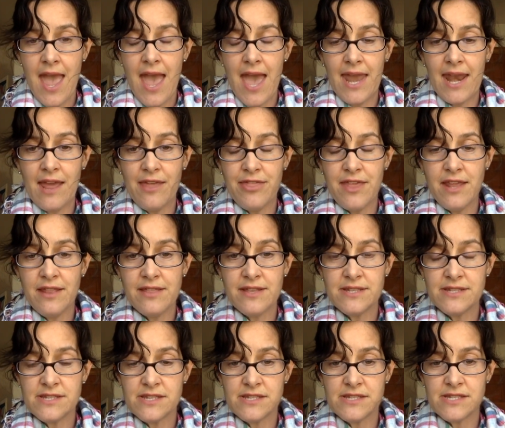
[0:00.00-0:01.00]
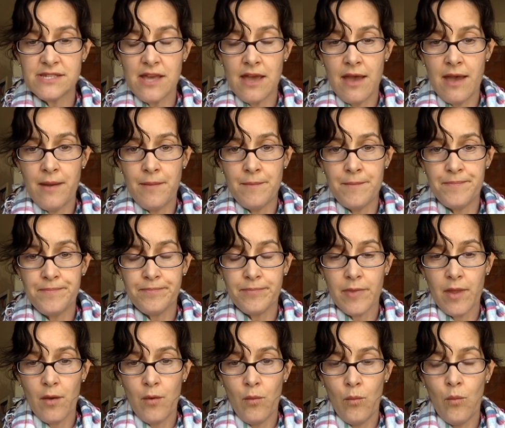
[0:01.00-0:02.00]
And I think this is
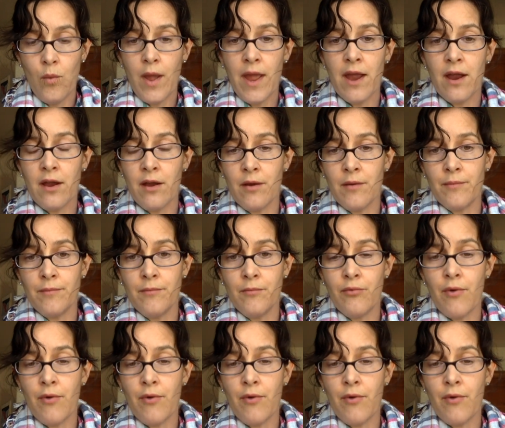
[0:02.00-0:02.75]
where